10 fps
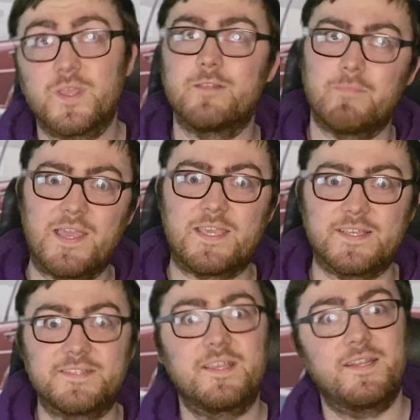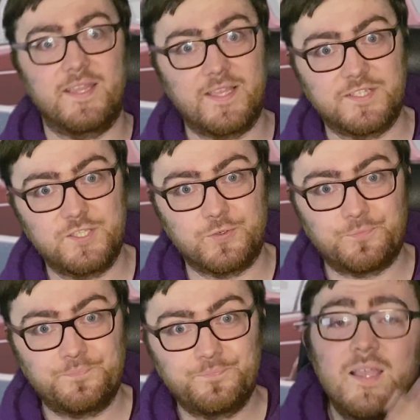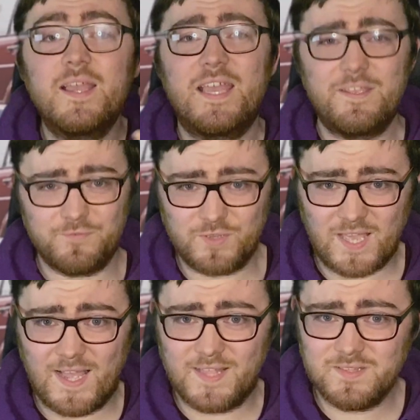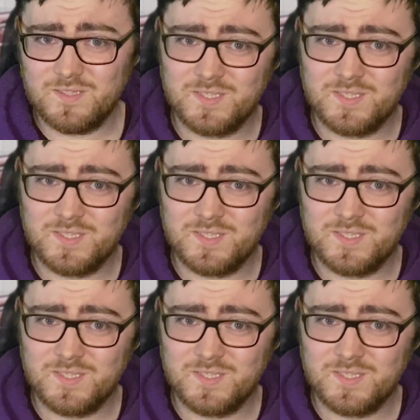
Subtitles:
In my case, an AHU. If you can,